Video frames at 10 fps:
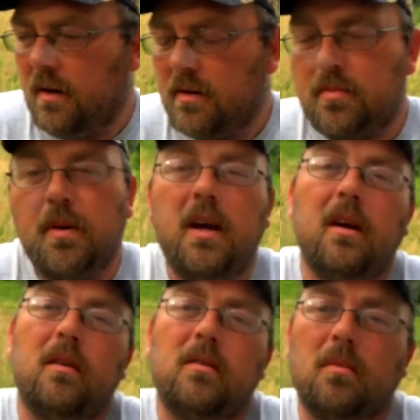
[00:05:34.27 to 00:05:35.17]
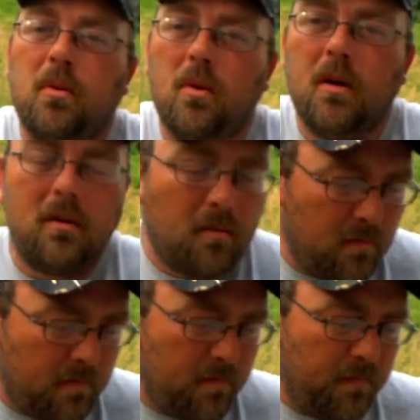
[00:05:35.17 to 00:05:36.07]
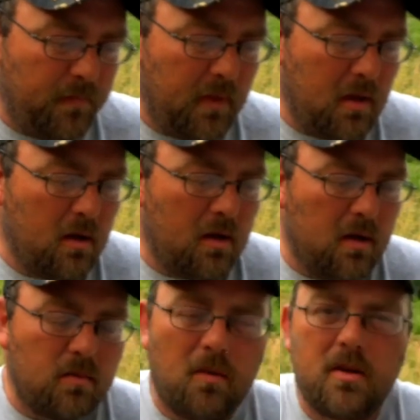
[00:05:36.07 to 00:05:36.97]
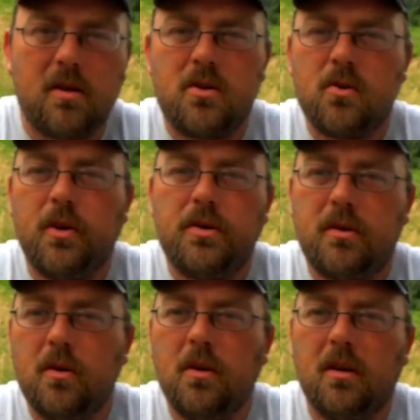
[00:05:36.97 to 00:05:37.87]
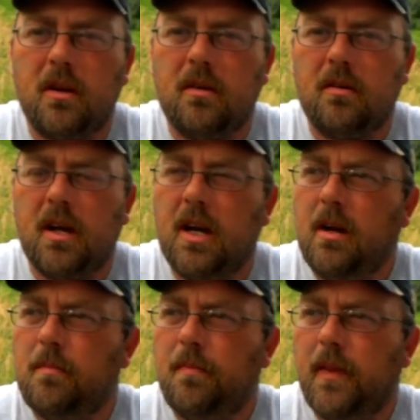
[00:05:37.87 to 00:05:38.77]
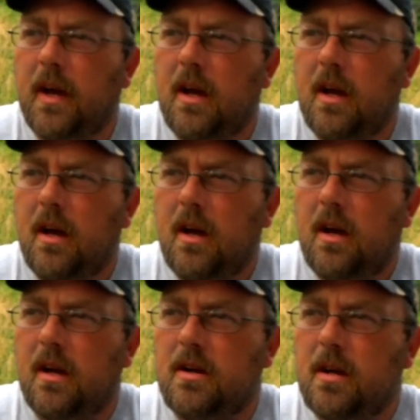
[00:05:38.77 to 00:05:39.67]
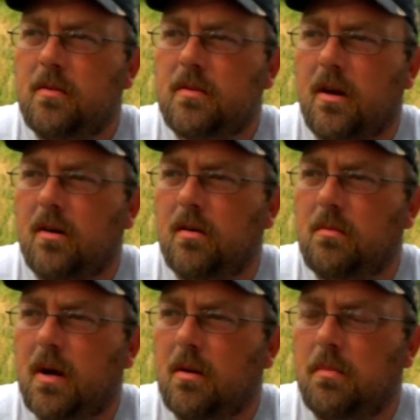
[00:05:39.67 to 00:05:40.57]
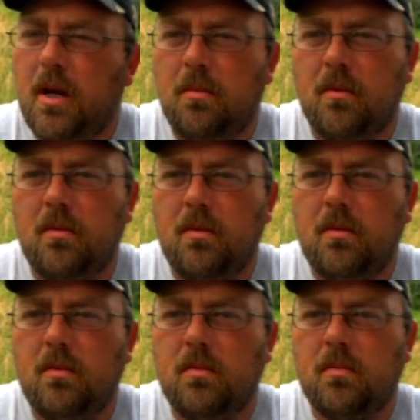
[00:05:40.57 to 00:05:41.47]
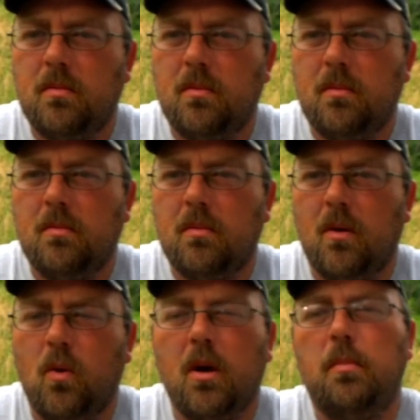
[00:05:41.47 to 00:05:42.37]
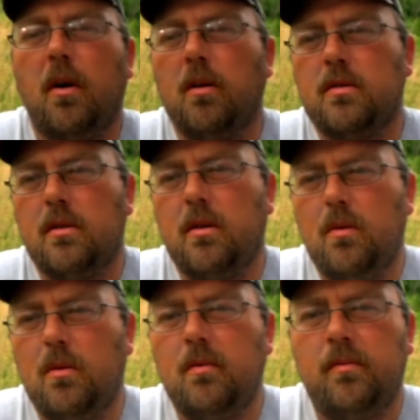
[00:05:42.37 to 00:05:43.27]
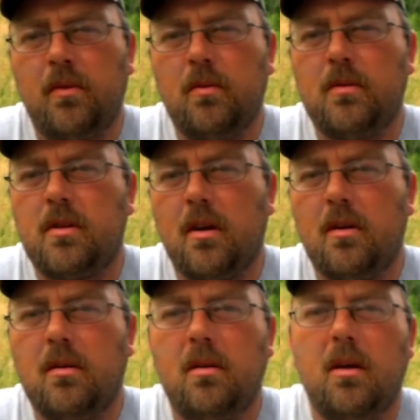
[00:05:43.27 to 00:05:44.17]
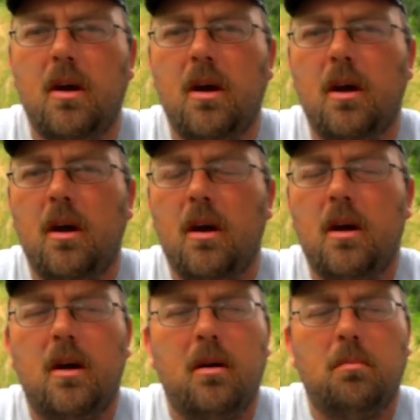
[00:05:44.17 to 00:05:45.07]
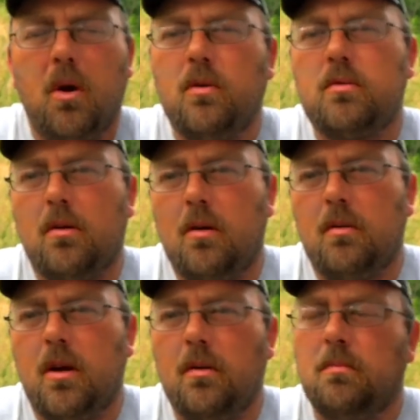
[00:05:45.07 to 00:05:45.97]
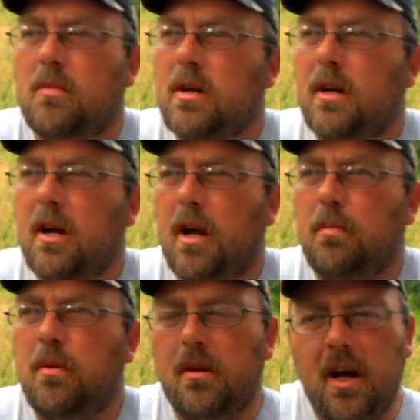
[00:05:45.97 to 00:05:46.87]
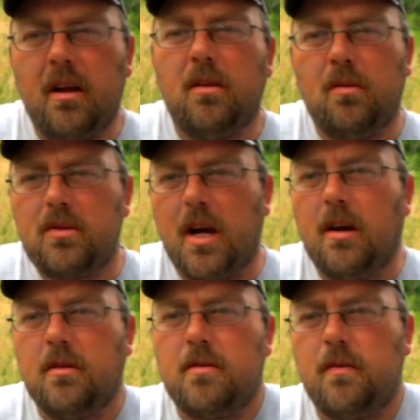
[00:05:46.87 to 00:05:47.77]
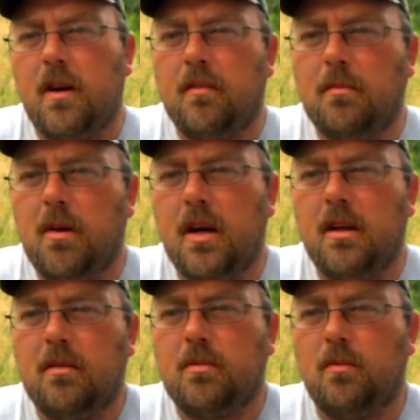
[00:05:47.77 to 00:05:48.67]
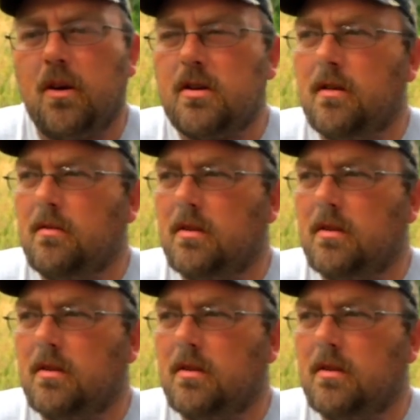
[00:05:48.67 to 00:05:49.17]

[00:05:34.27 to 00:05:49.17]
Speaking of support, I was watching Joy Stewart the other day, and she was talking about people or a person who influenced her most growing up, and she kind of put out a little challenge for everybody that was watching.